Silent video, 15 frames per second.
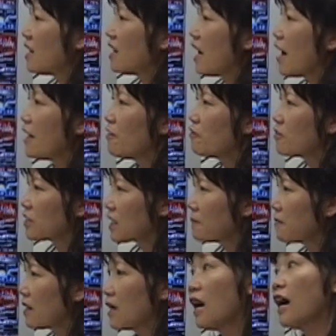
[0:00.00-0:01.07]
I
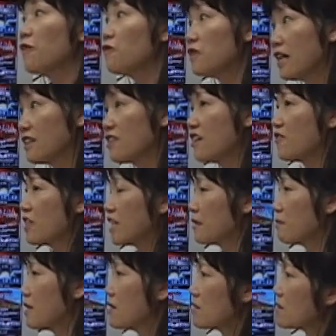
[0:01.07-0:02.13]
would like to
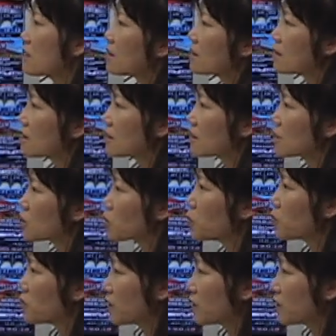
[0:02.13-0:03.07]
recommend is the school board, they